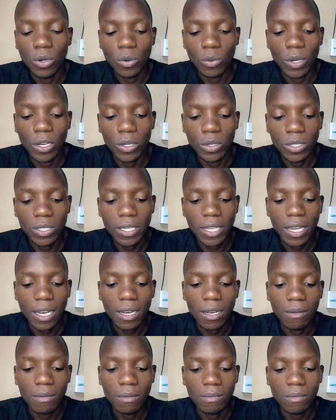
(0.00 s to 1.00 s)
when you
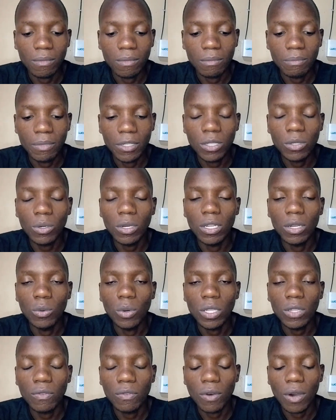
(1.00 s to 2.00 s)
sell Bitcoin worth